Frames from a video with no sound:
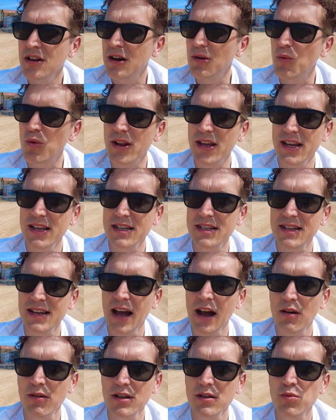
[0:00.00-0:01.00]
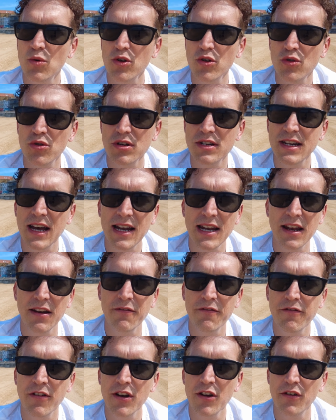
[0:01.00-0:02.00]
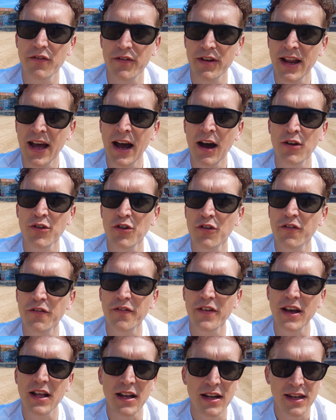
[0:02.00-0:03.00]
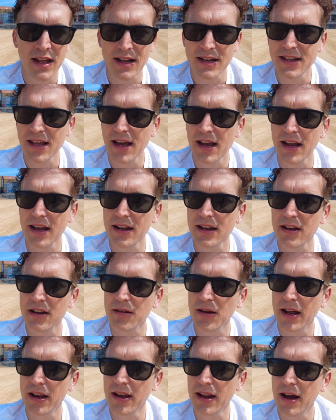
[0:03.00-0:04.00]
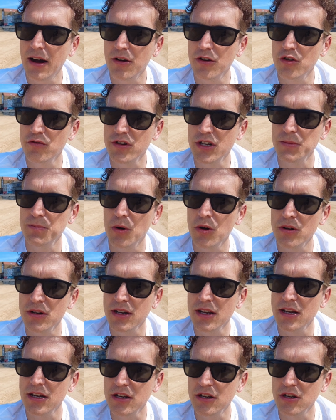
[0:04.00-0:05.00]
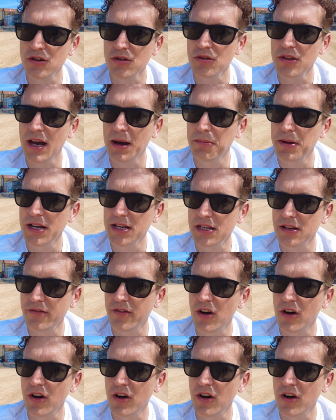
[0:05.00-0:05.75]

what it is now is what you're standing in front of and how you're feeling that day and, and how you're responding to that piece of